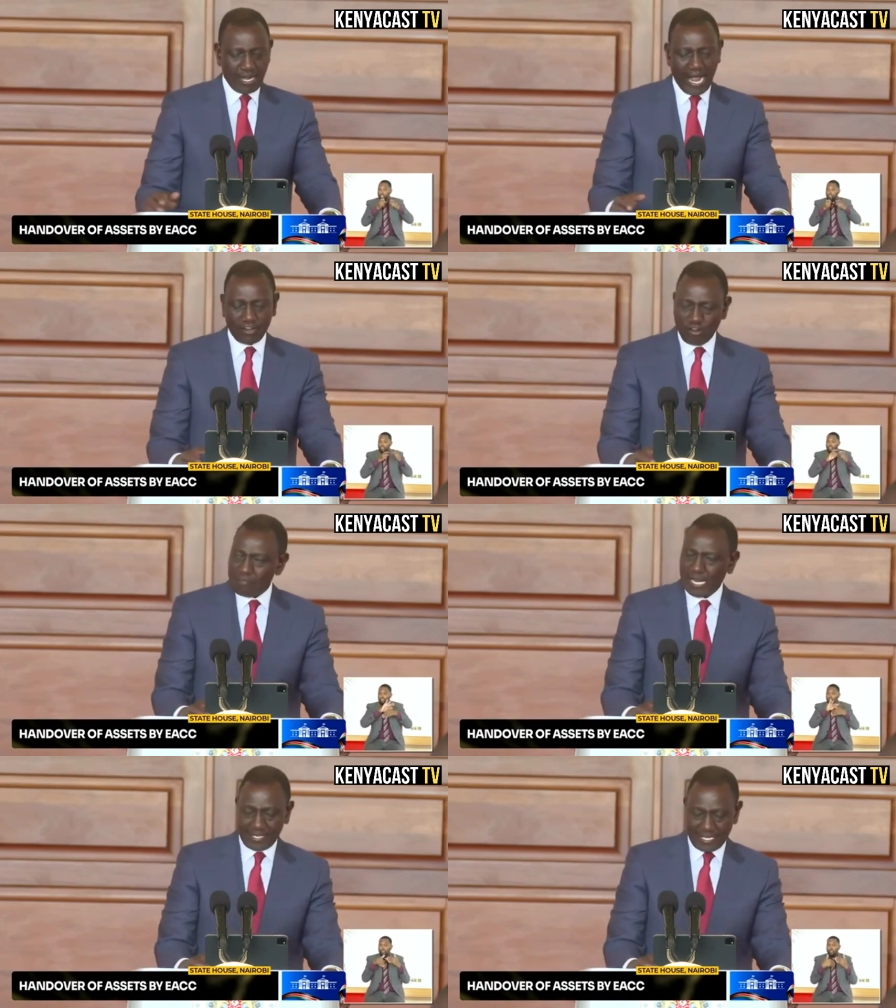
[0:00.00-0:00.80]
I
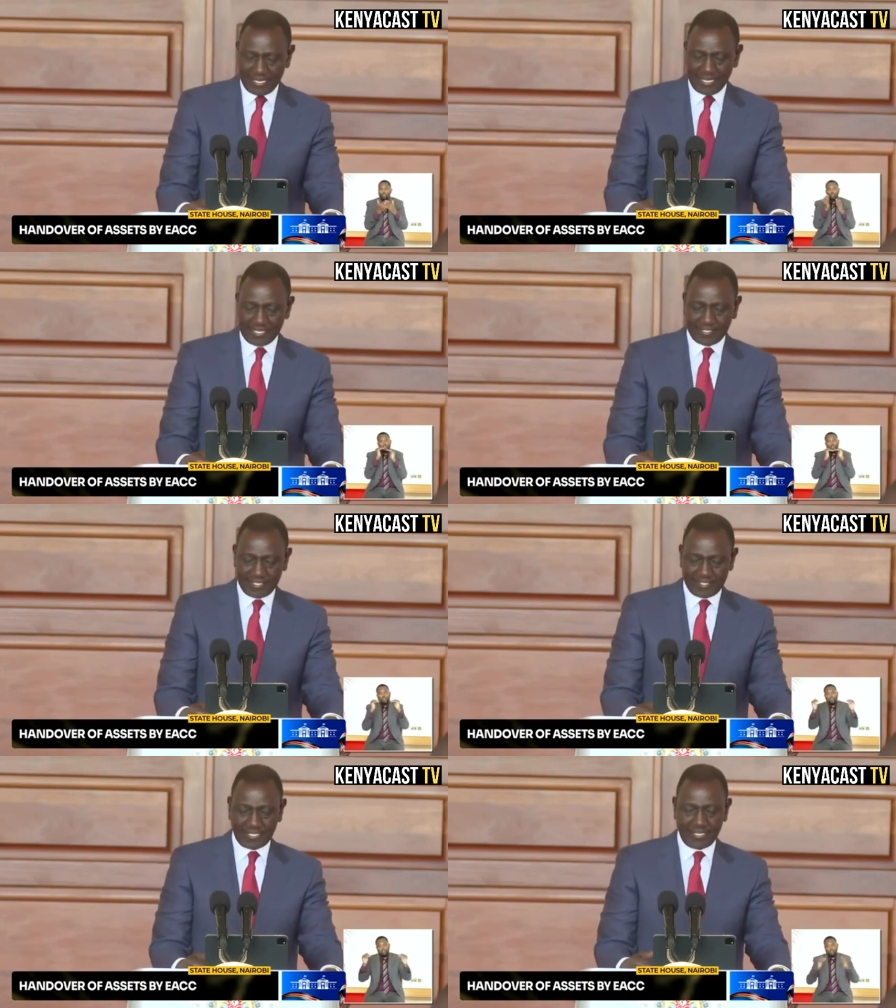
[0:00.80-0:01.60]
commend the E A C
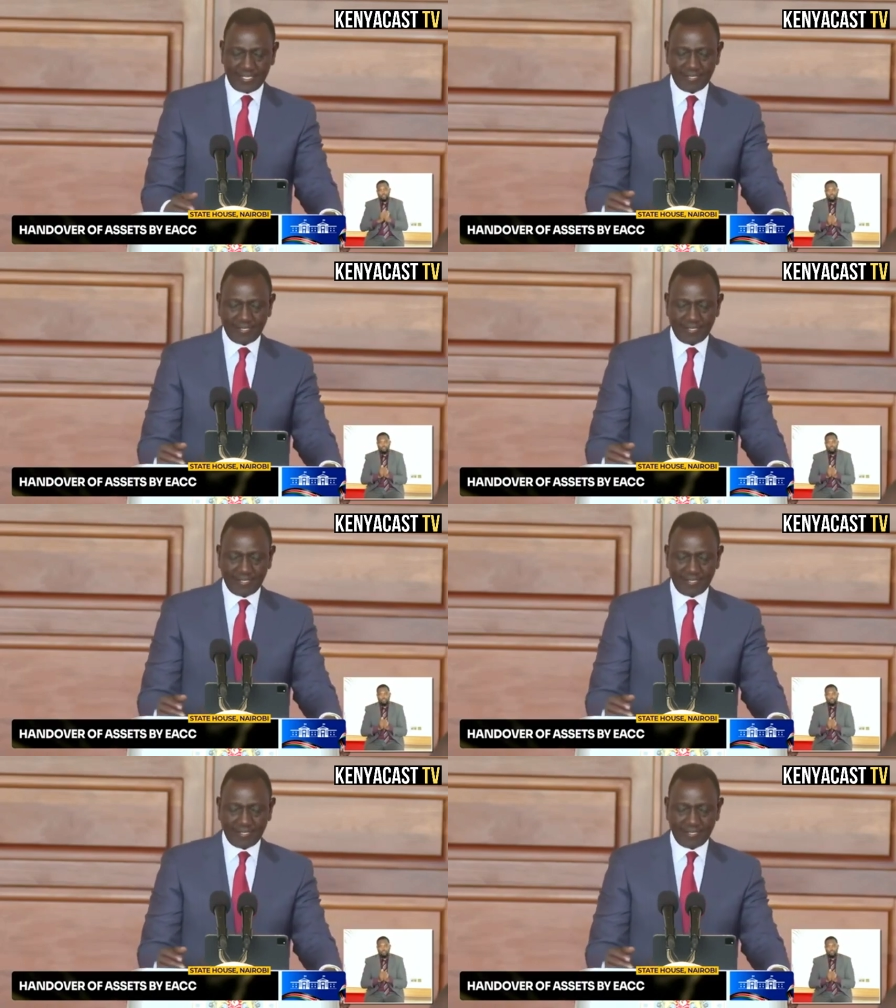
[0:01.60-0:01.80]
C